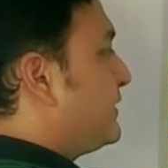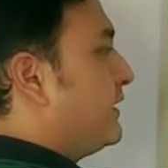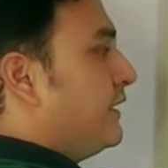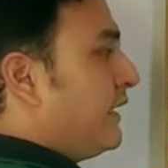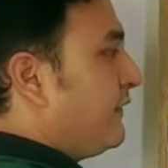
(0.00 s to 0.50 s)

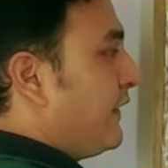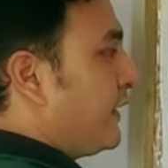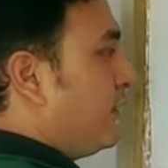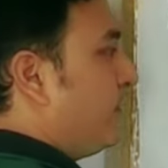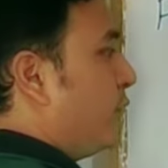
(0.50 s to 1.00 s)
turning
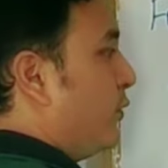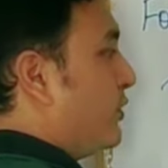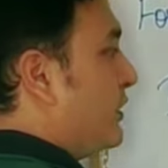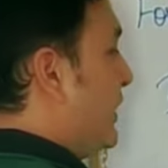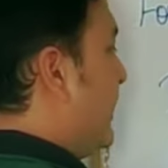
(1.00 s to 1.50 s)
effect of
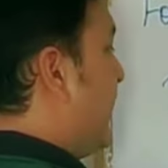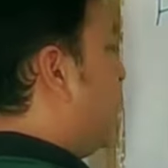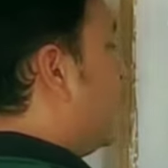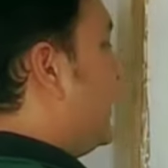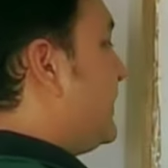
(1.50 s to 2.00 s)
force
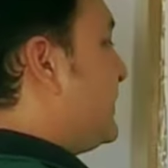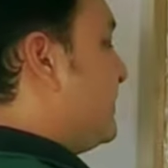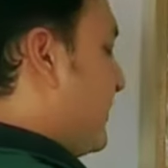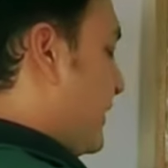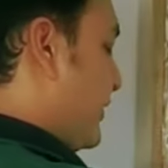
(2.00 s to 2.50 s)
is
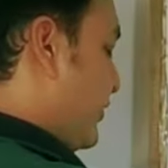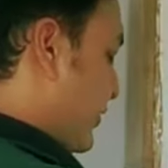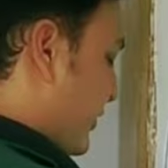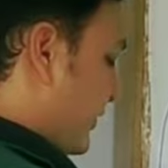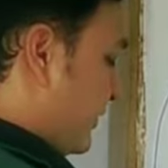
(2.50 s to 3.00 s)

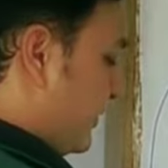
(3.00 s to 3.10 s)
measured